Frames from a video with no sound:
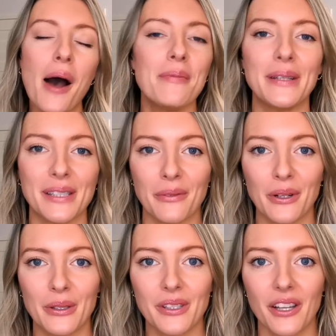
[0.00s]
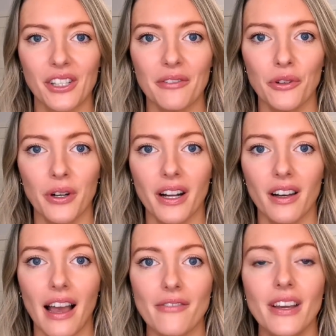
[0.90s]
purpose that we're all searching for in
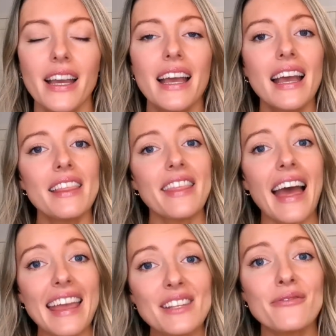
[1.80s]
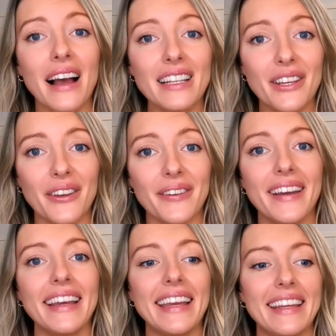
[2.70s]
our life, there is value
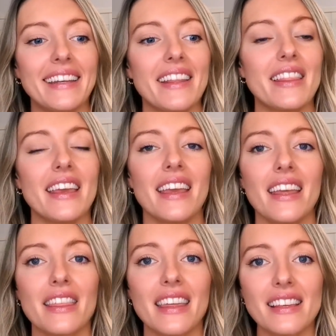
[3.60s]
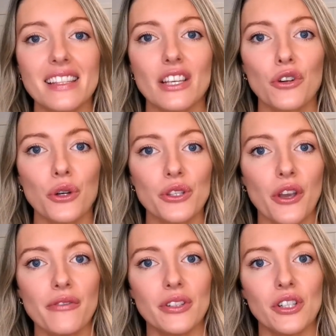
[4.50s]
in the things that cross
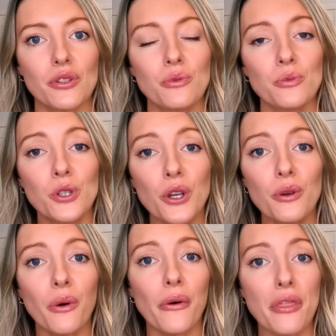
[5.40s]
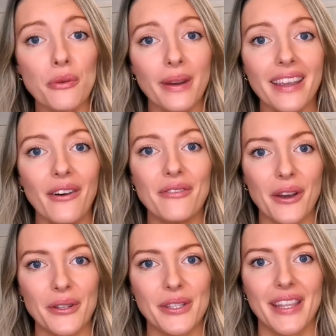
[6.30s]
over just 2 or 3 of
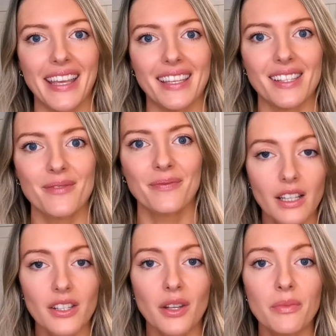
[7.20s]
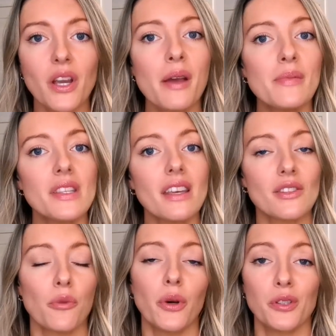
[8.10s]
those things. Sometimes
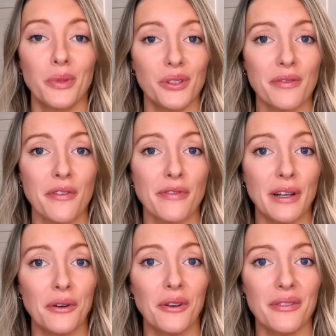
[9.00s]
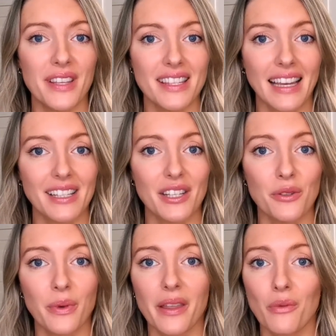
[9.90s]
it's not possible to fulfill all of the
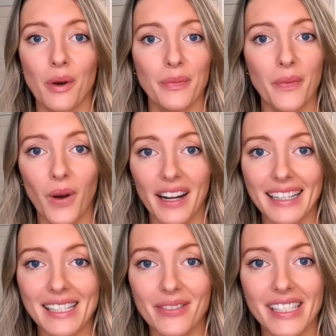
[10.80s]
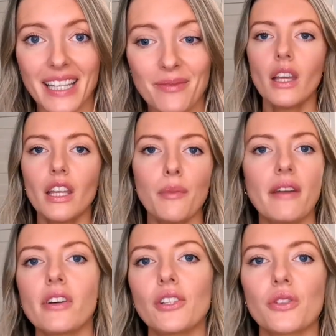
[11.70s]
sectors with one activity. You
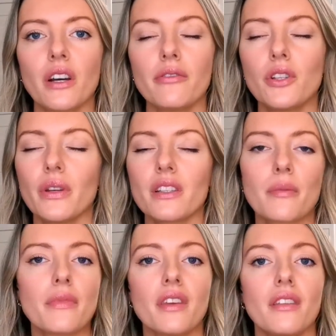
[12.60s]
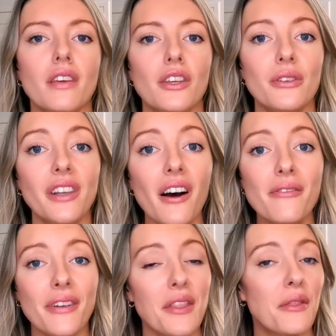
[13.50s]
might find yourself doing something that you
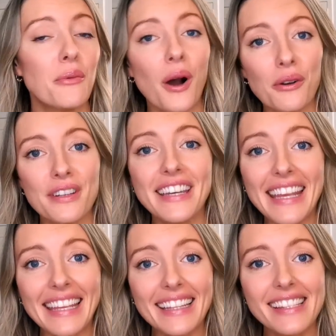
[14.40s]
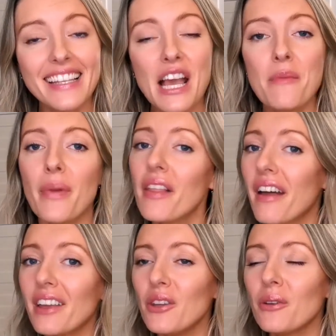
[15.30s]
love and that the world needs, but
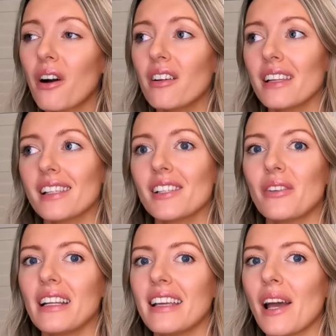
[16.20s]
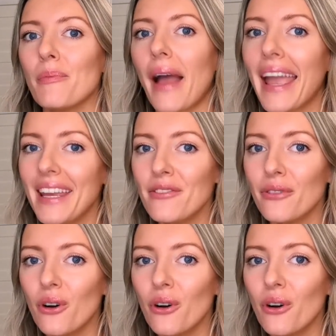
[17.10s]
that you can't necessarily get paid